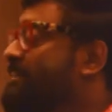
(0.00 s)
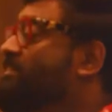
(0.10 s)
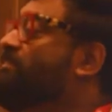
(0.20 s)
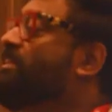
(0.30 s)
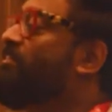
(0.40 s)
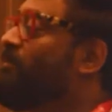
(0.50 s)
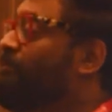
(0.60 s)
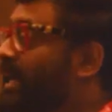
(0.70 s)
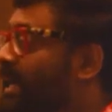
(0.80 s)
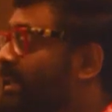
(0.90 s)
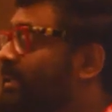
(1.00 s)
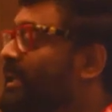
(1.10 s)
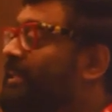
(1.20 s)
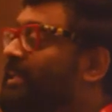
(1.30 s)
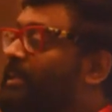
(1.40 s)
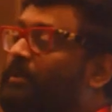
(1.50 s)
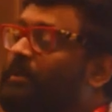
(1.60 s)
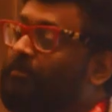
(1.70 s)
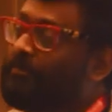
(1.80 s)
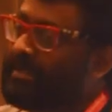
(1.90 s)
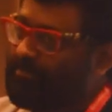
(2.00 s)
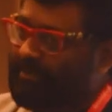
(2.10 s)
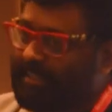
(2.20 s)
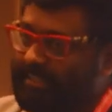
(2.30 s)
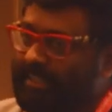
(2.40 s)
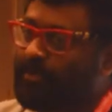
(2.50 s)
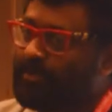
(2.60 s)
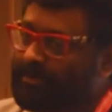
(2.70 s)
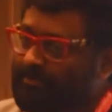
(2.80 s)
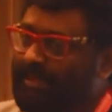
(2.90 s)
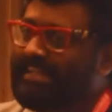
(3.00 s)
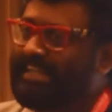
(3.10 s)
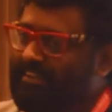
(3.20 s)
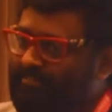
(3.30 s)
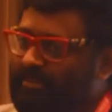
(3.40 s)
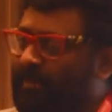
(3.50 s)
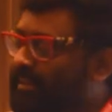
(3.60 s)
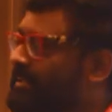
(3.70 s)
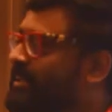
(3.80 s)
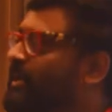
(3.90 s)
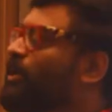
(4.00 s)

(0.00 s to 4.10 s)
Even if they have a plan, they are on a prepaid, they are not spending every month.